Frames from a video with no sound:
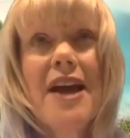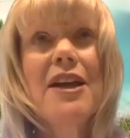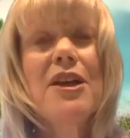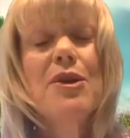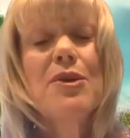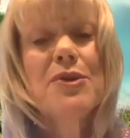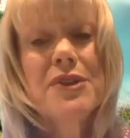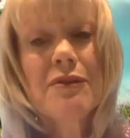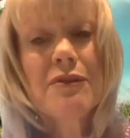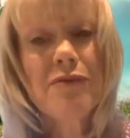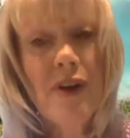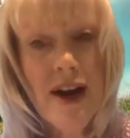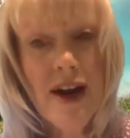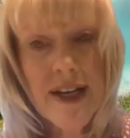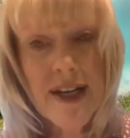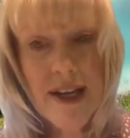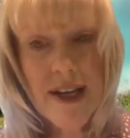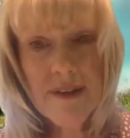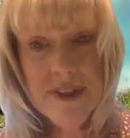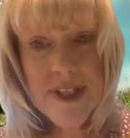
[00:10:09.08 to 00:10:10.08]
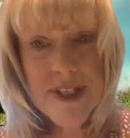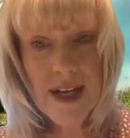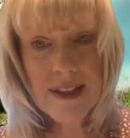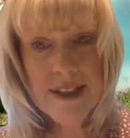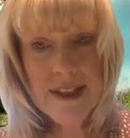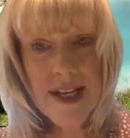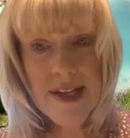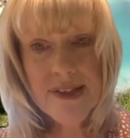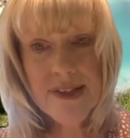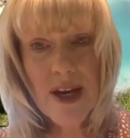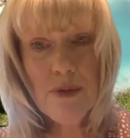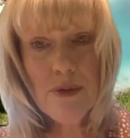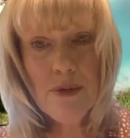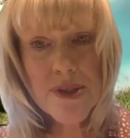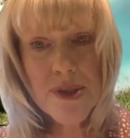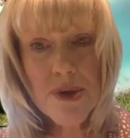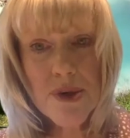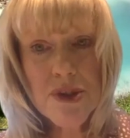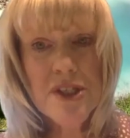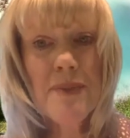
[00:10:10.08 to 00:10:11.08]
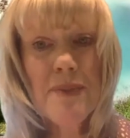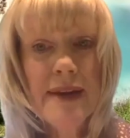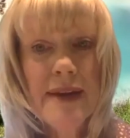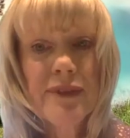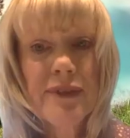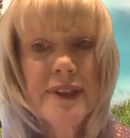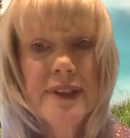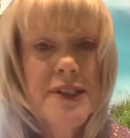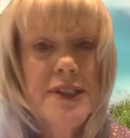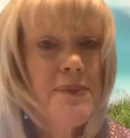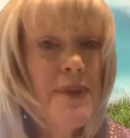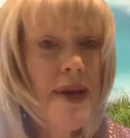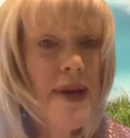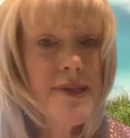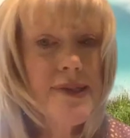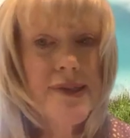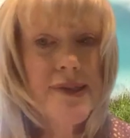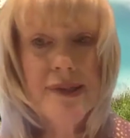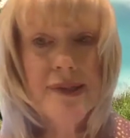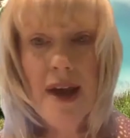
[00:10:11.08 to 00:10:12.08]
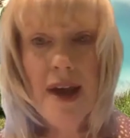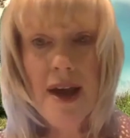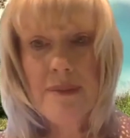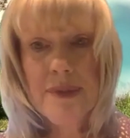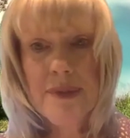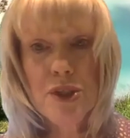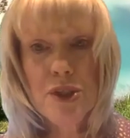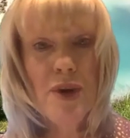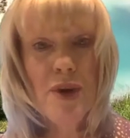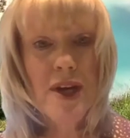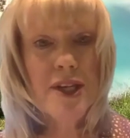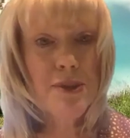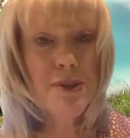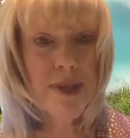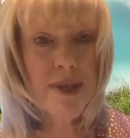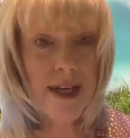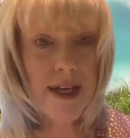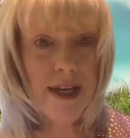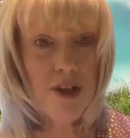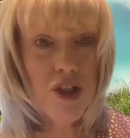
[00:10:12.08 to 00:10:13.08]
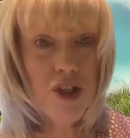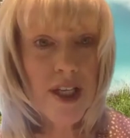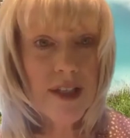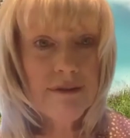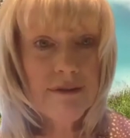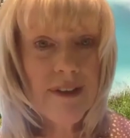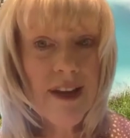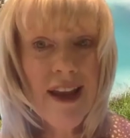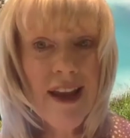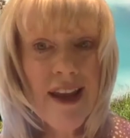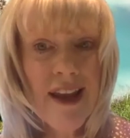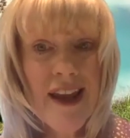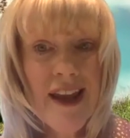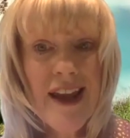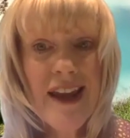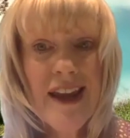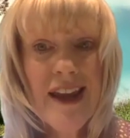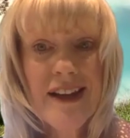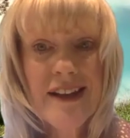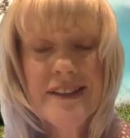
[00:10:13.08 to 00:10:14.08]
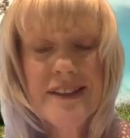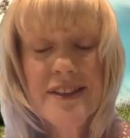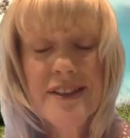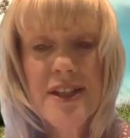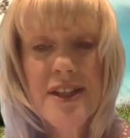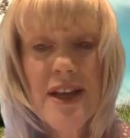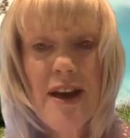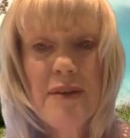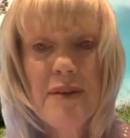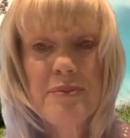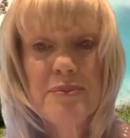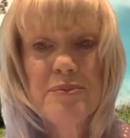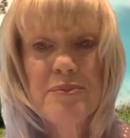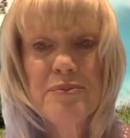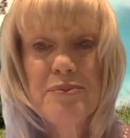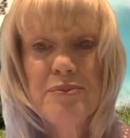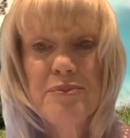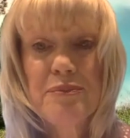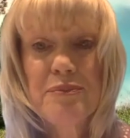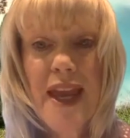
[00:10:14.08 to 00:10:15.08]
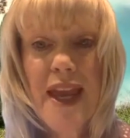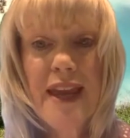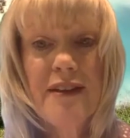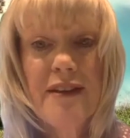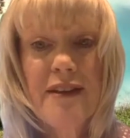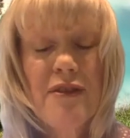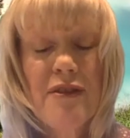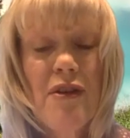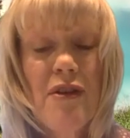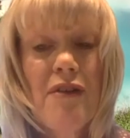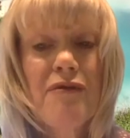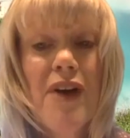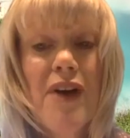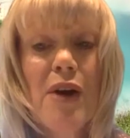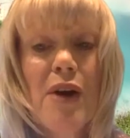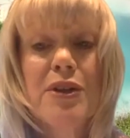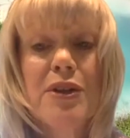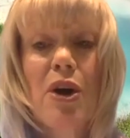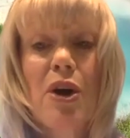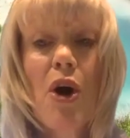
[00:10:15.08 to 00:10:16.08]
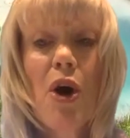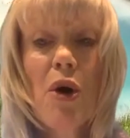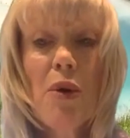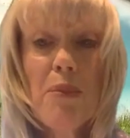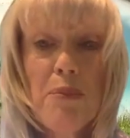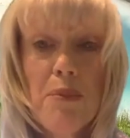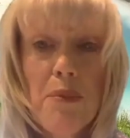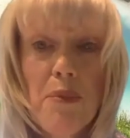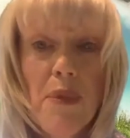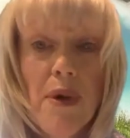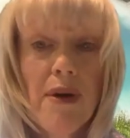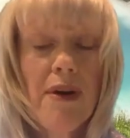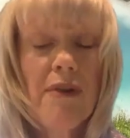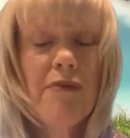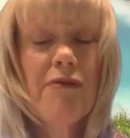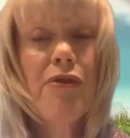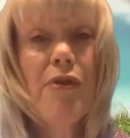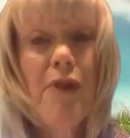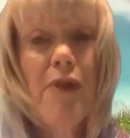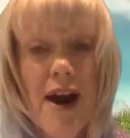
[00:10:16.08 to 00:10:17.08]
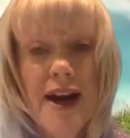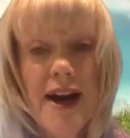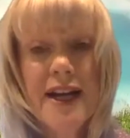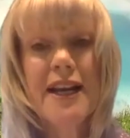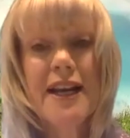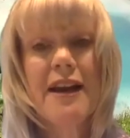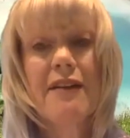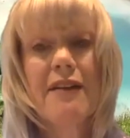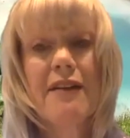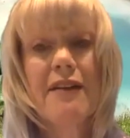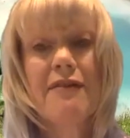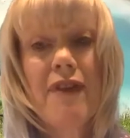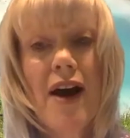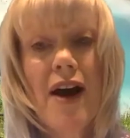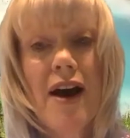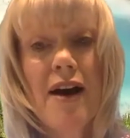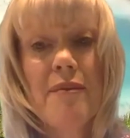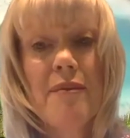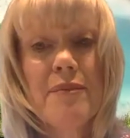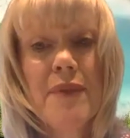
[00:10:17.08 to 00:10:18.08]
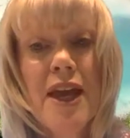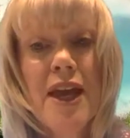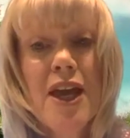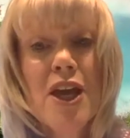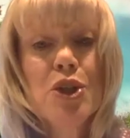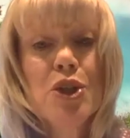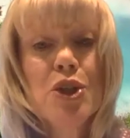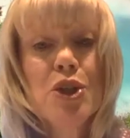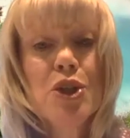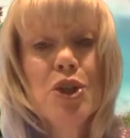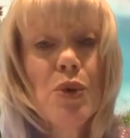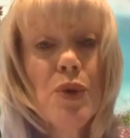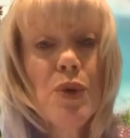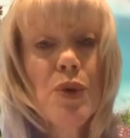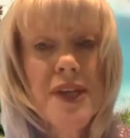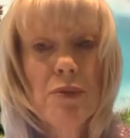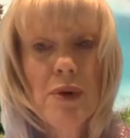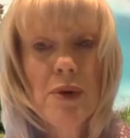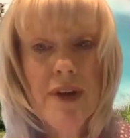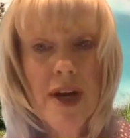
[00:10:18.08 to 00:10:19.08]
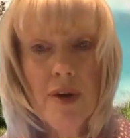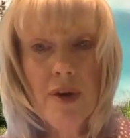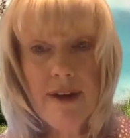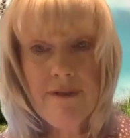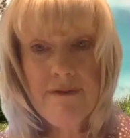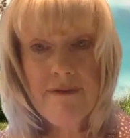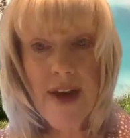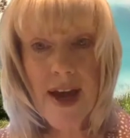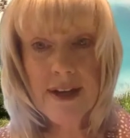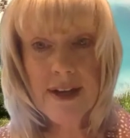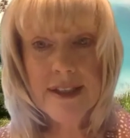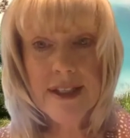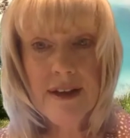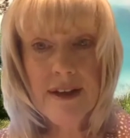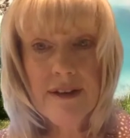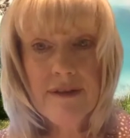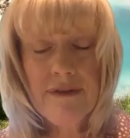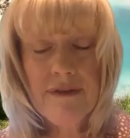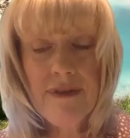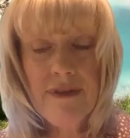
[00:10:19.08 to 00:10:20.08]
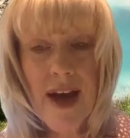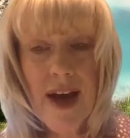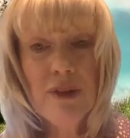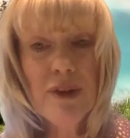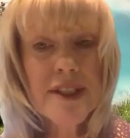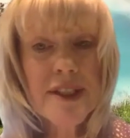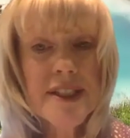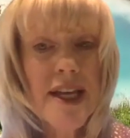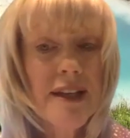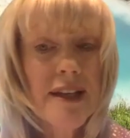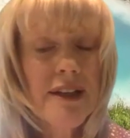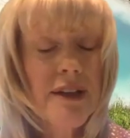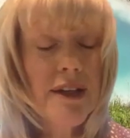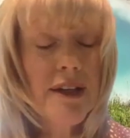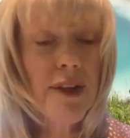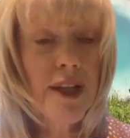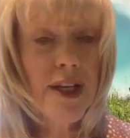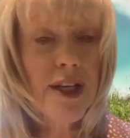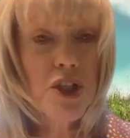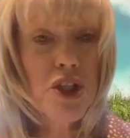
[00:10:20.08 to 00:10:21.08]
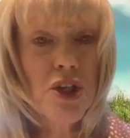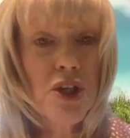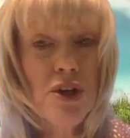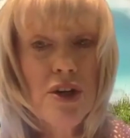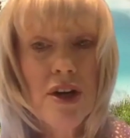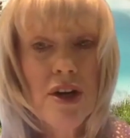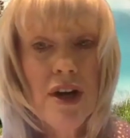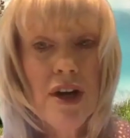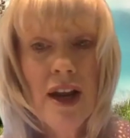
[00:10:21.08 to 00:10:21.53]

a variety of techniques. I researched mindfulness-based stress reduction and found a whole variety of tools that were very effective. I looked at literature